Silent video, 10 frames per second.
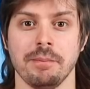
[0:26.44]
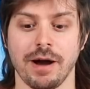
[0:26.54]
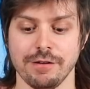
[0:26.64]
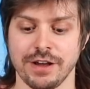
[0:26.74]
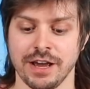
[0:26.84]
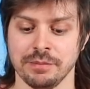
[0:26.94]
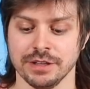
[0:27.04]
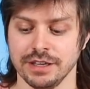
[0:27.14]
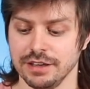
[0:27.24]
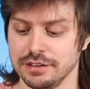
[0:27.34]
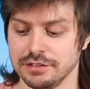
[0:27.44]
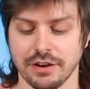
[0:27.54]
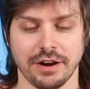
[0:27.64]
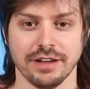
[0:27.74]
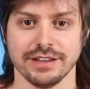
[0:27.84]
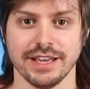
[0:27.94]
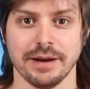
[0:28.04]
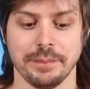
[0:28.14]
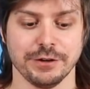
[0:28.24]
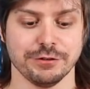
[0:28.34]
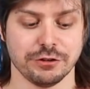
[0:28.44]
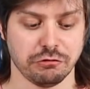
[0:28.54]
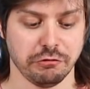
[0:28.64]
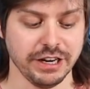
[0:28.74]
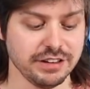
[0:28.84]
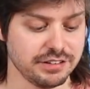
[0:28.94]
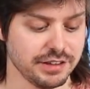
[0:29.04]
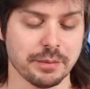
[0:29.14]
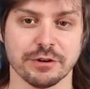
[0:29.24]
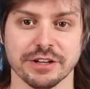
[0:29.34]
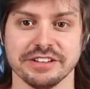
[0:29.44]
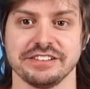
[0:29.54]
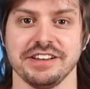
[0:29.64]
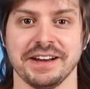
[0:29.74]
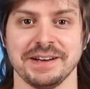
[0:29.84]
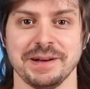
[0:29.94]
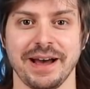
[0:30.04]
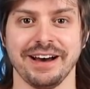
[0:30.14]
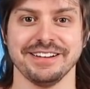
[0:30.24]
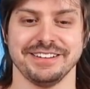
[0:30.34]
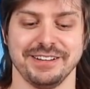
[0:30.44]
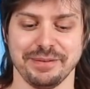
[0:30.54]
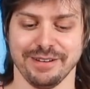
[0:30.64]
My family is going to get a bit of a treat. They're pretty excited about it, to be